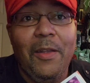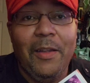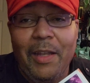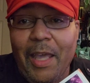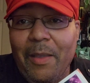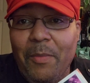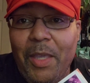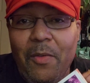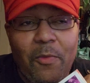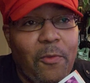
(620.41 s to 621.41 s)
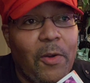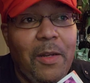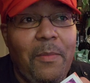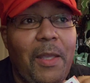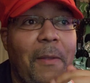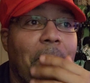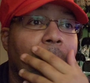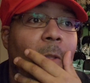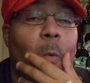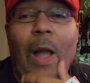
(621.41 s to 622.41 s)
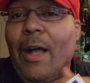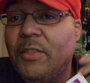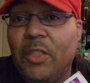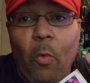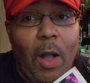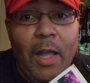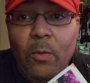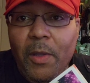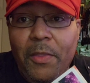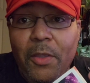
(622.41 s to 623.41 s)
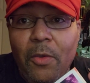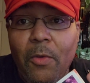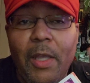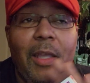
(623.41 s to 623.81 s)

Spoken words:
Like me, friend me, I'll squad with you.